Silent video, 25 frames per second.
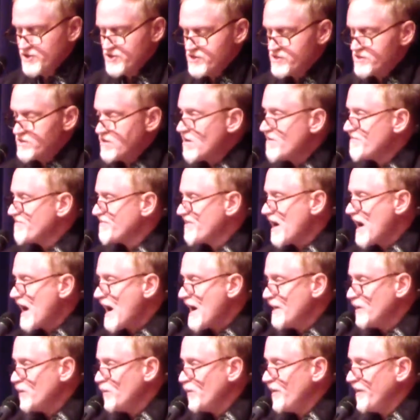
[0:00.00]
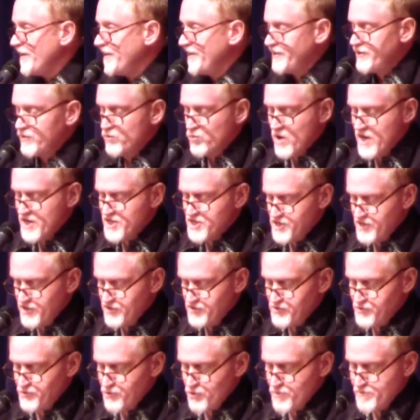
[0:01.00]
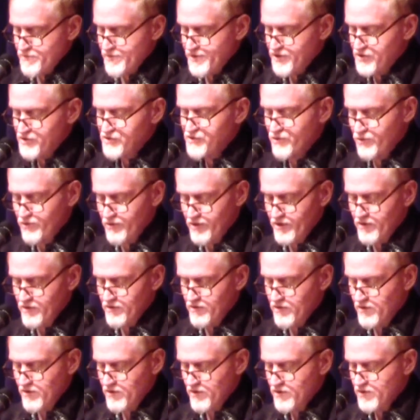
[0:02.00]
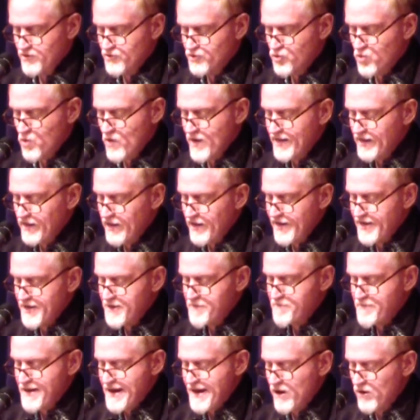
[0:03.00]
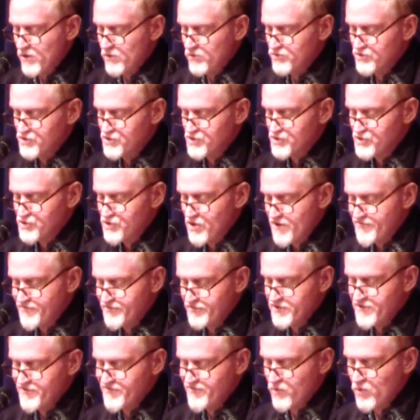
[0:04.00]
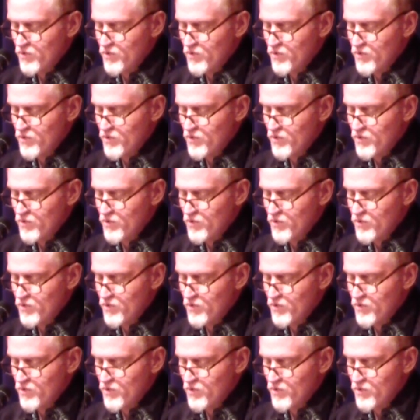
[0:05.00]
Just off the highway in Rochester, Minnesota, twilight bounds softly